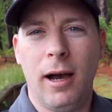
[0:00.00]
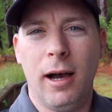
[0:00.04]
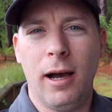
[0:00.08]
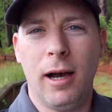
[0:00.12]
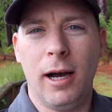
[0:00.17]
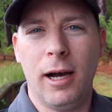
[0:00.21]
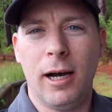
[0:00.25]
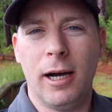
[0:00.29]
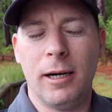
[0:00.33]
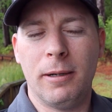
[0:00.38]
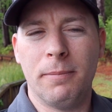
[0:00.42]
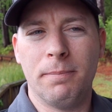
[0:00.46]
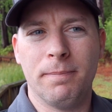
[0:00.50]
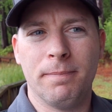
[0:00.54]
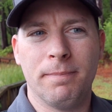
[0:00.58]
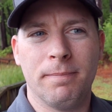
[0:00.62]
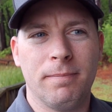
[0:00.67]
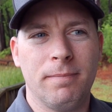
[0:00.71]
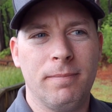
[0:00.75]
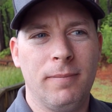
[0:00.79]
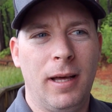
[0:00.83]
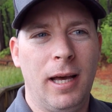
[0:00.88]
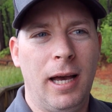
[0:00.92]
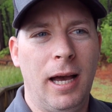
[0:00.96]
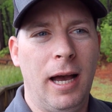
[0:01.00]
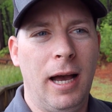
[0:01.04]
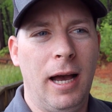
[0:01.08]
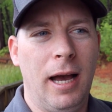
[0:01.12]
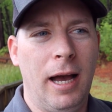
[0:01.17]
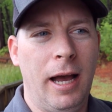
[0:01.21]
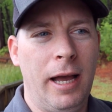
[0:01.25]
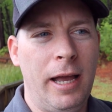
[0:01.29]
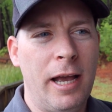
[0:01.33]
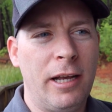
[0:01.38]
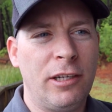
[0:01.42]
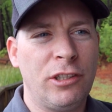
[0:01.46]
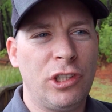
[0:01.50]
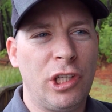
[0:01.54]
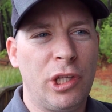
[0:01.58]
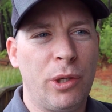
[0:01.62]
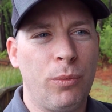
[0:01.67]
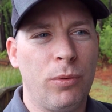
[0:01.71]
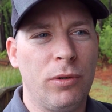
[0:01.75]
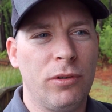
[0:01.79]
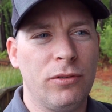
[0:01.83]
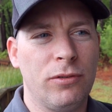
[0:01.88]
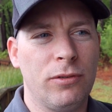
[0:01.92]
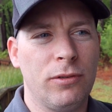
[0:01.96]
I actually
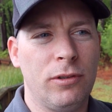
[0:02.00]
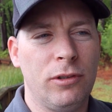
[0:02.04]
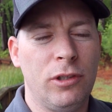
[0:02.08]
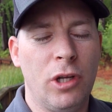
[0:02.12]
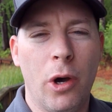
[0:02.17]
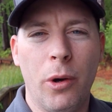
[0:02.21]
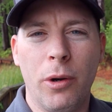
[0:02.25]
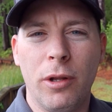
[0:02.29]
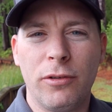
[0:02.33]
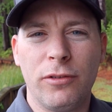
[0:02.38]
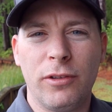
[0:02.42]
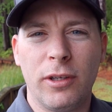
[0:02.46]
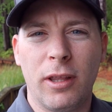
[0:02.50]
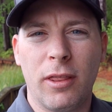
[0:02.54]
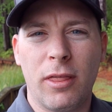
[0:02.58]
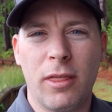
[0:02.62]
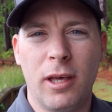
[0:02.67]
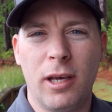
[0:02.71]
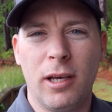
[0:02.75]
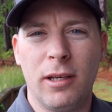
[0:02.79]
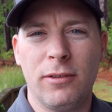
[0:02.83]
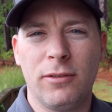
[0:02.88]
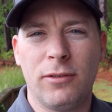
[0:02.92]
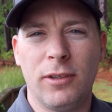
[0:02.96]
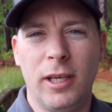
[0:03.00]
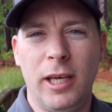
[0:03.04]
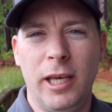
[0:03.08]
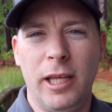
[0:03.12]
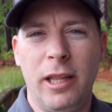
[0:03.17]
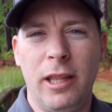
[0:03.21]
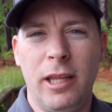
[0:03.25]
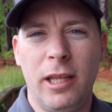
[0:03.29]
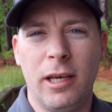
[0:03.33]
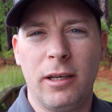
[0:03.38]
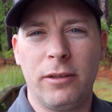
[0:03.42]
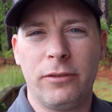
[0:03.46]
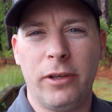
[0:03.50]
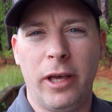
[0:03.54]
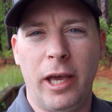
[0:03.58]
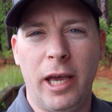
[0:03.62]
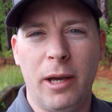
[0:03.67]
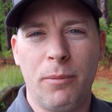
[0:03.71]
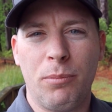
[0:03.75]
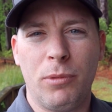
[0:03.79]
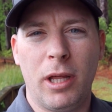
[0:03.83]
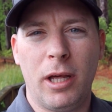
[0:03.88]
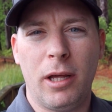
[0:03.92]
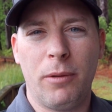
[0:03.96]
was noticing things in the
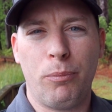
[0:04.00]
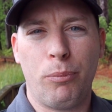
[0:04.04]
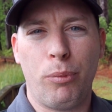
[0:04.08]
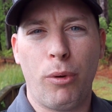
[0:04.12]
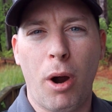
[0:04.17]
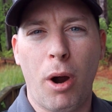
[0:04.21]
exam that